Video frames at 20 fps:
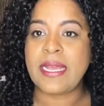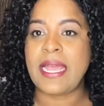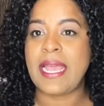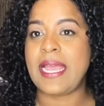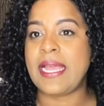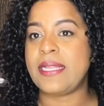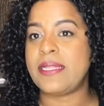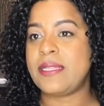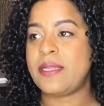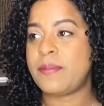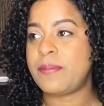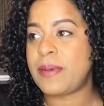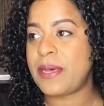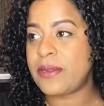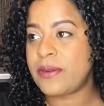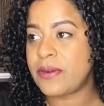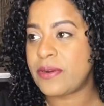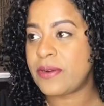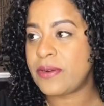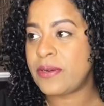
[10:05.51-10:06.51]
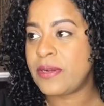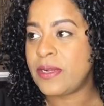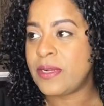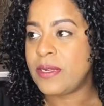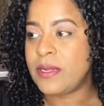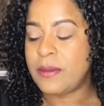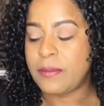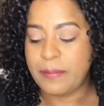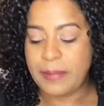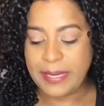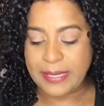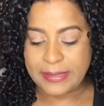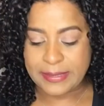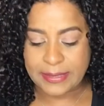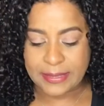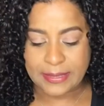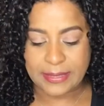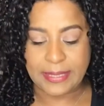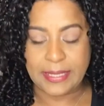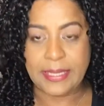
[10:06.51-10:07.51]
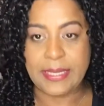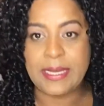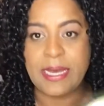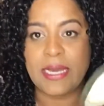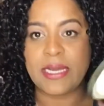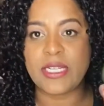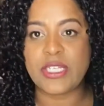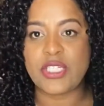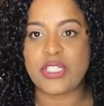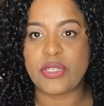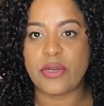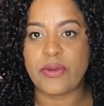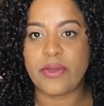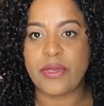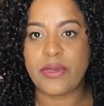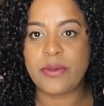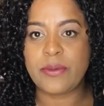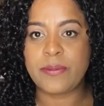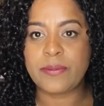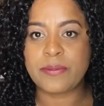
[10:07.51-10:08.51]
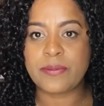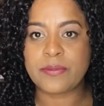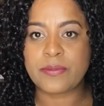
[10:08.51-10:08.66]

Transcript: And the butter, basically, I'm going to show you.